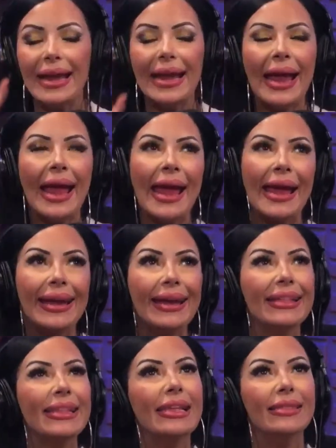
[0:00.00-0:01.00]
I hate
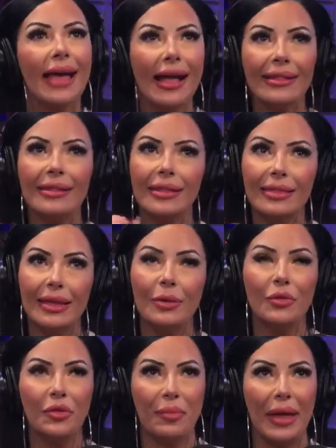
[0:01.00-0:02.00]
it. See, that's the thing
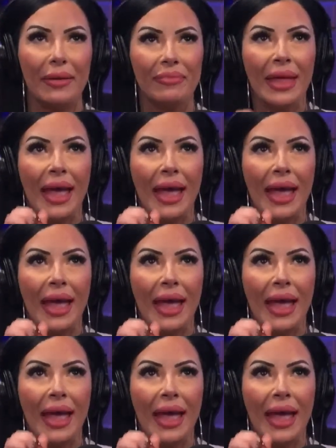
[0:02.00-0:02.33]
with me.